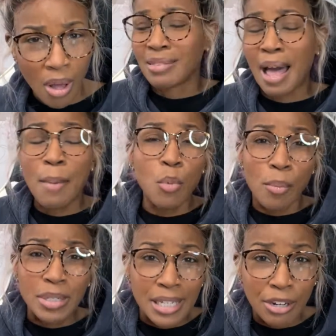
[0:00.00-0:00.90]
lot more
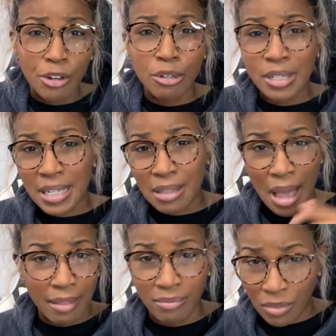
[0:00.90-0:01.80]
materials
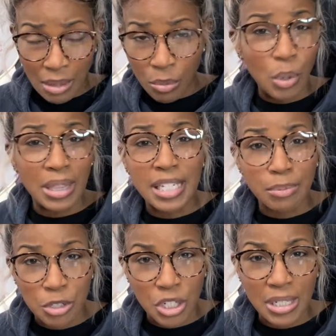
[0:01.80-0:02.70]
than what this
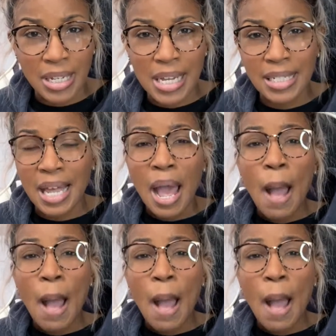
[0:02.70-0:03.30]
machine does.